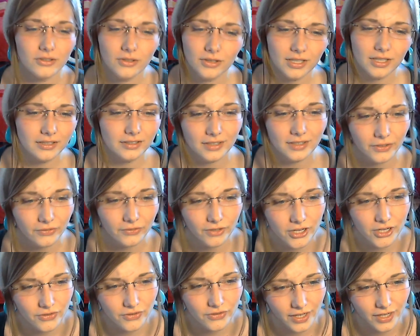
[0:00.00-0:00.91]
Who doesn't like
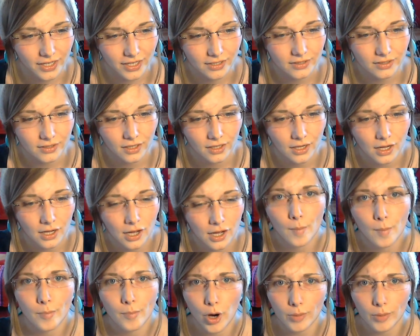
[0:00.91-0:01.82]
French fries?
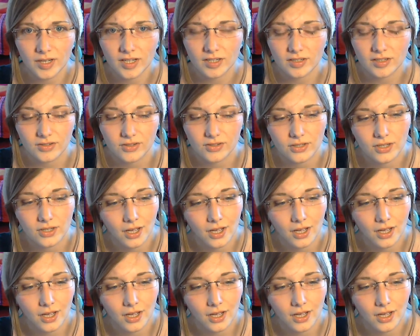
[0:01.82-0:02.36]
Pommes.